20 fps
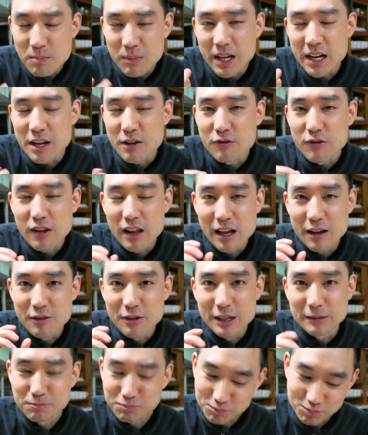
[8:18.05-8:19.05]
Plenty of
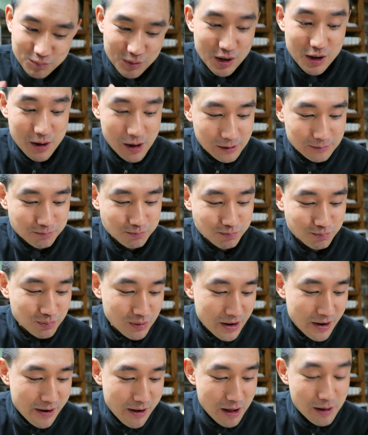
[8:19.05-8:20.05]
flavor.
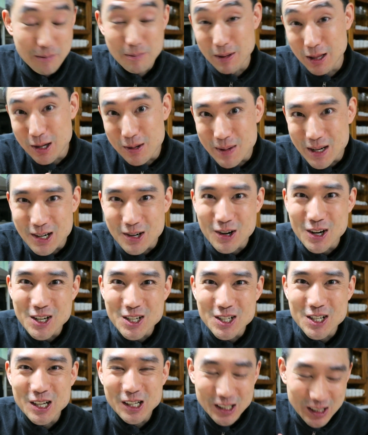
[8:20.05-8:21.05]
A little bit
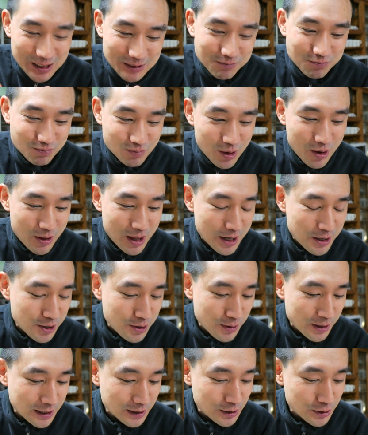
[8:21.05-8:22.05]
greasy, you know, got that
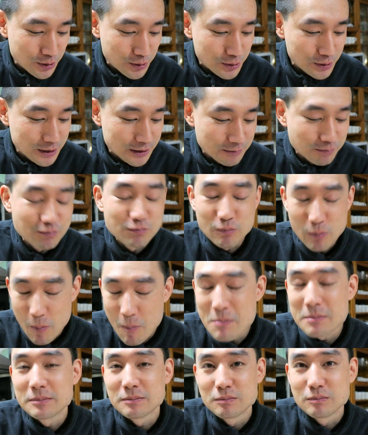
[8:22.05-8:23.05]
chewiness to it,
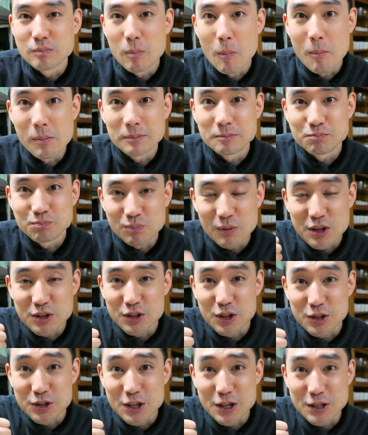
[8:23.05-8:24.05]
and
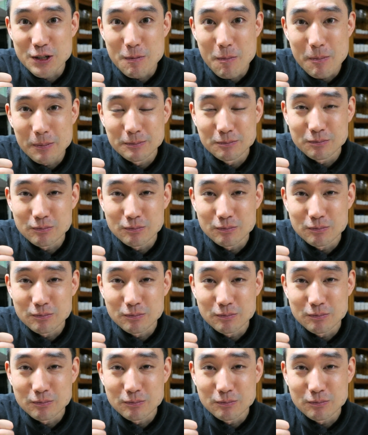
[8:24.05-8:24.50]
success.